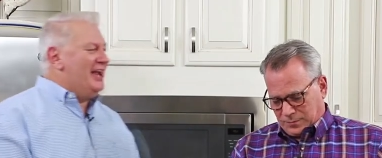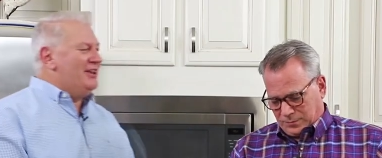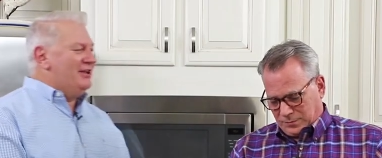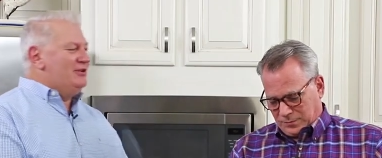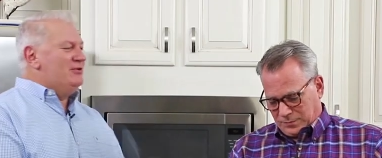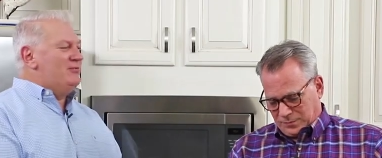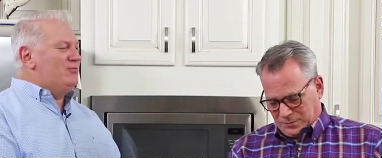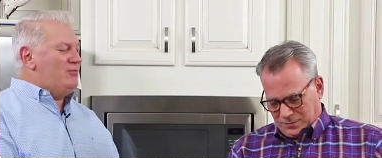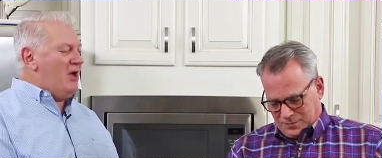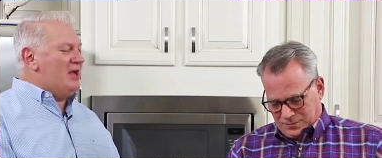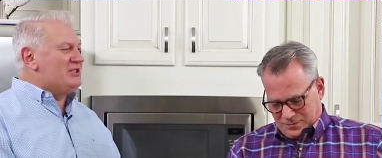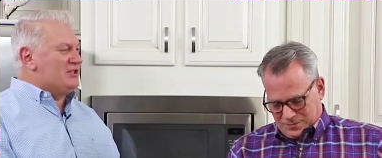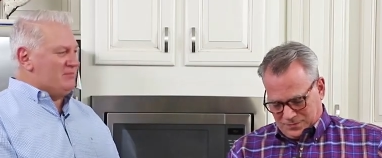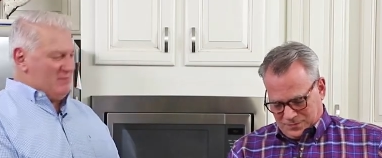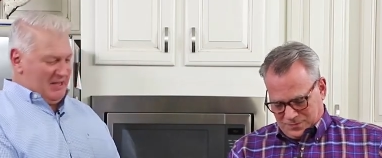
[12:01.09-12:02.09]
Speaker 1: and then you
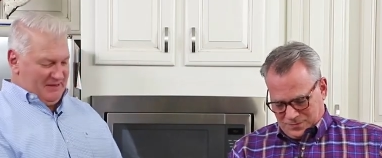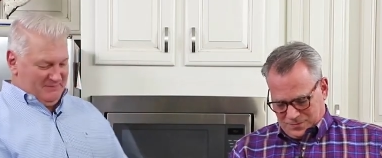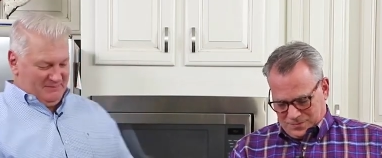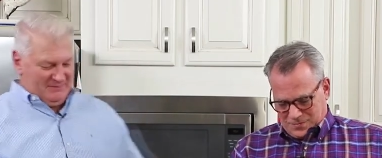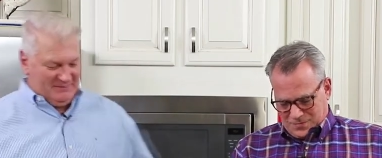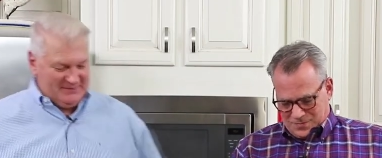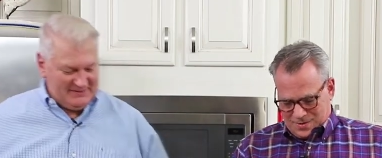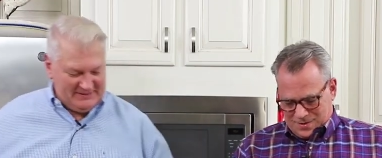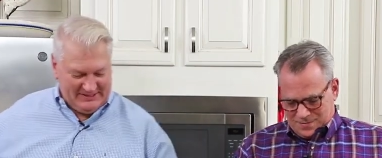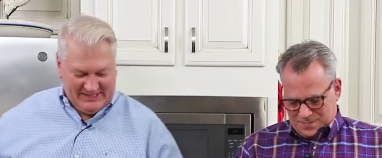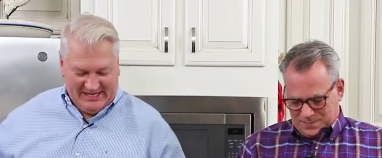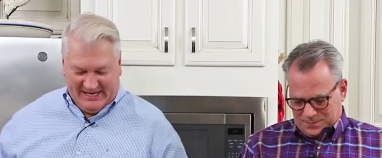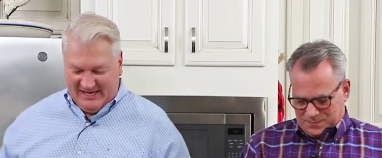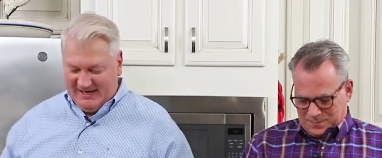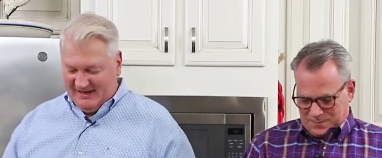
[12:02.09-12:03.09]
rush me. Well,
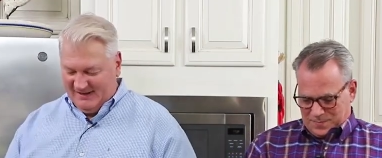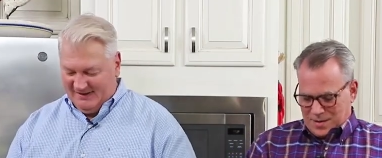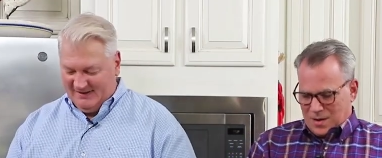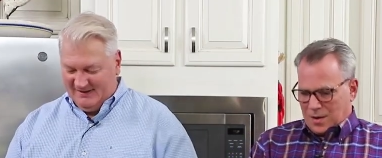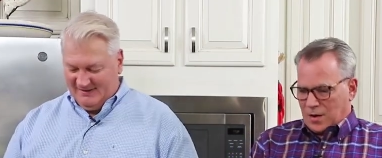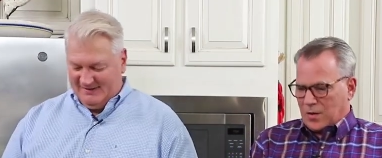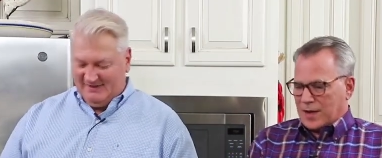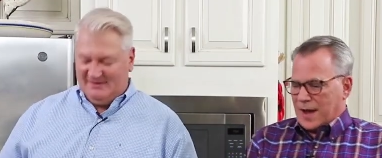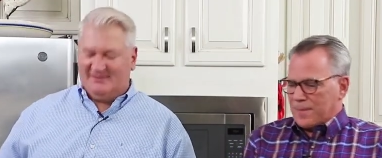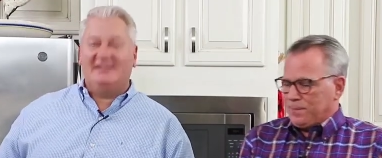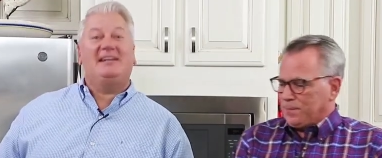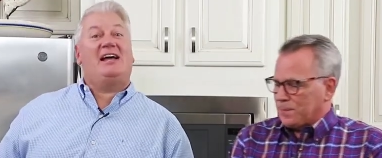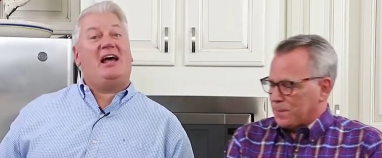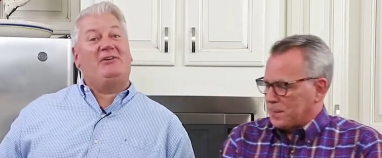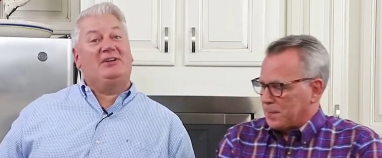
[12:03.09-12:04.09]
see? Okay.
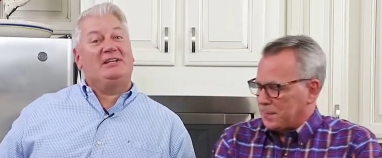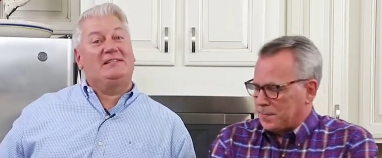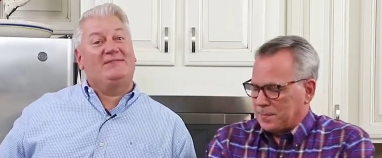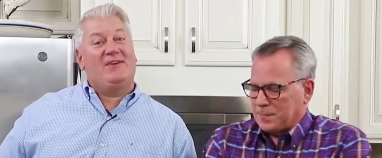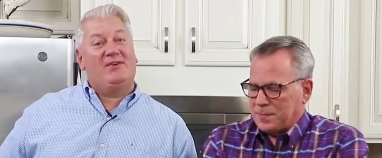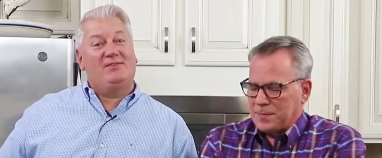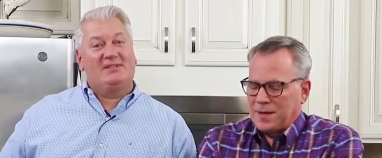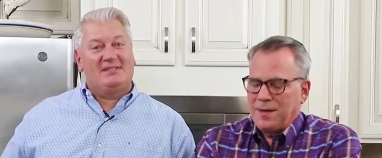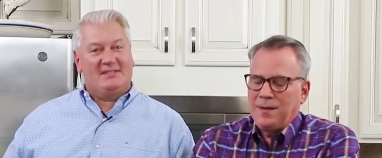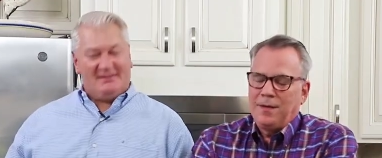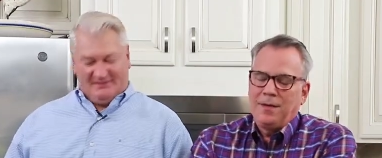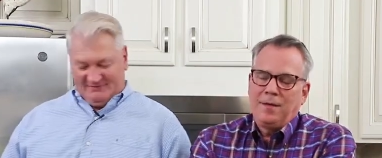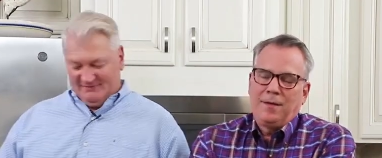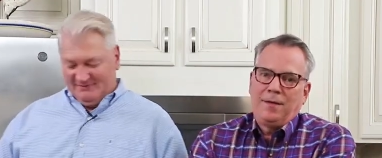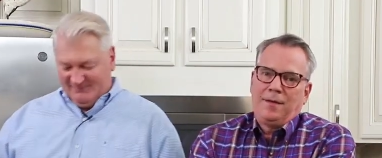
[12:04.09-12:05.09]
See how it is,
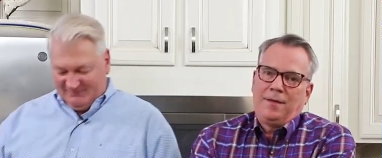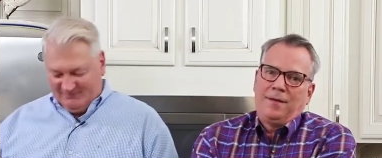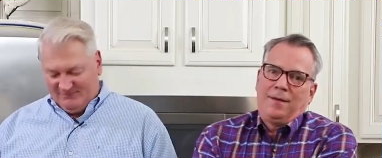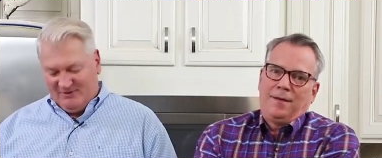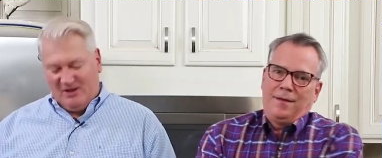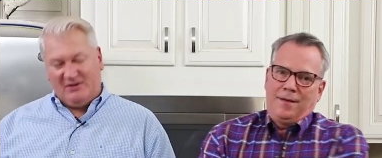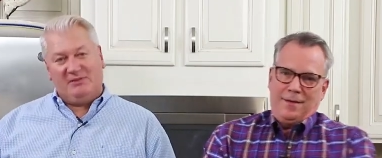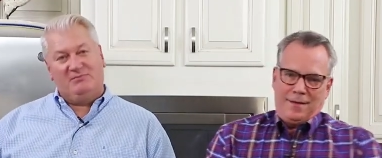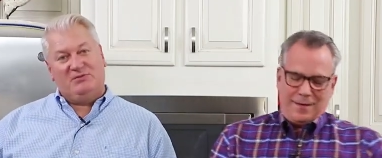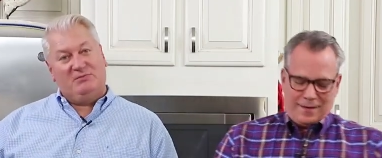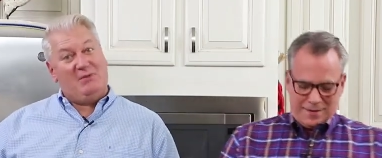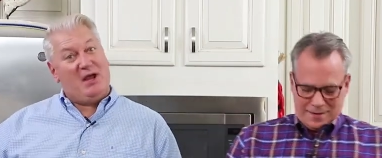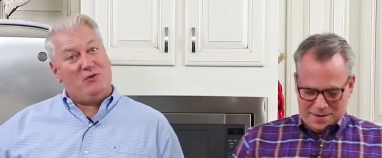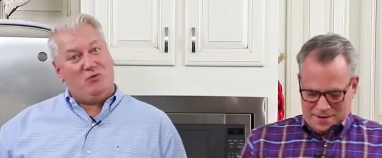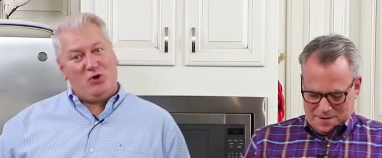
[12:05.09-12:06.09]
folks? Welcome
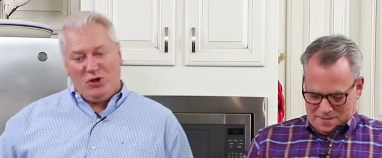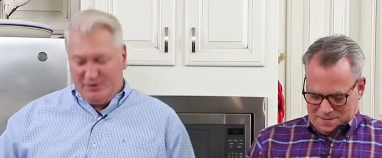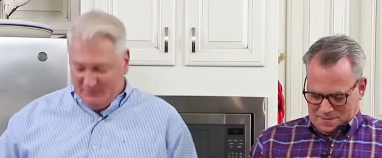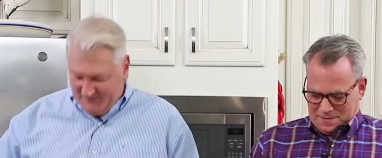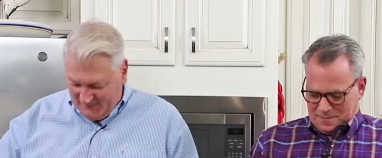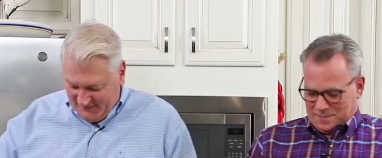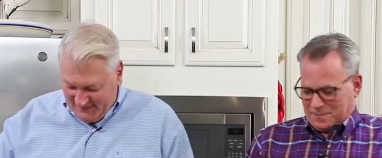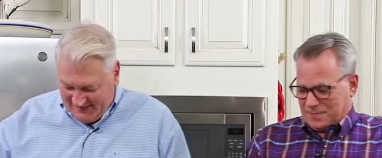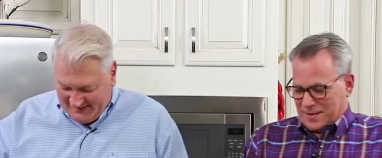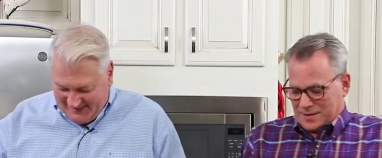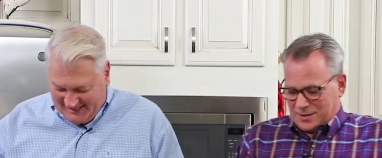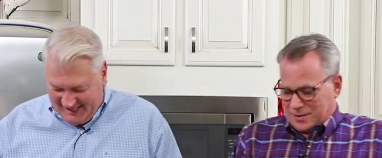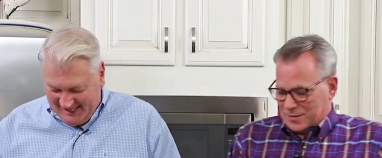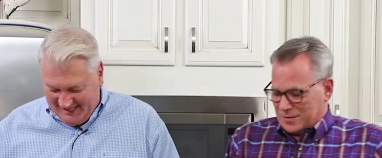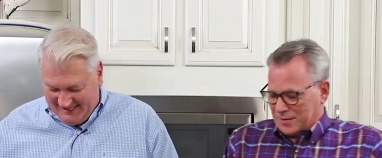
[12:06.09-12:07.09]
to my world. Oh,
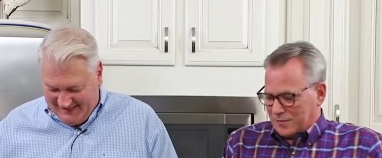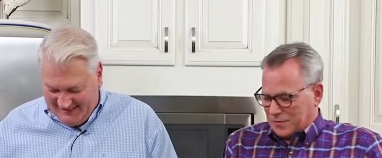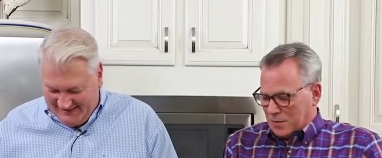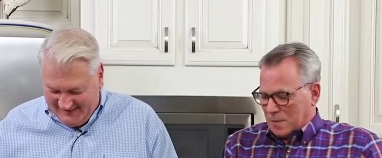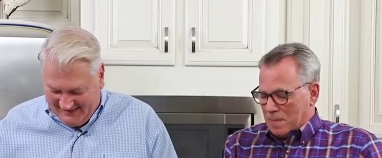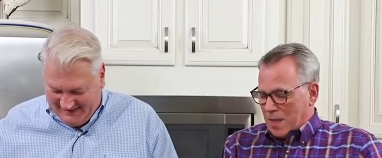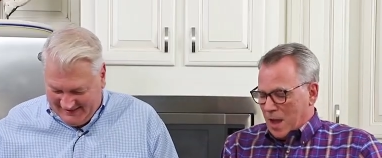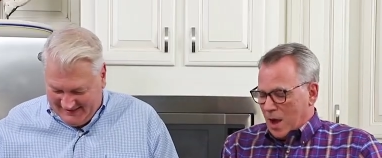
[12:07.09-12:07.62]
it's so difficult.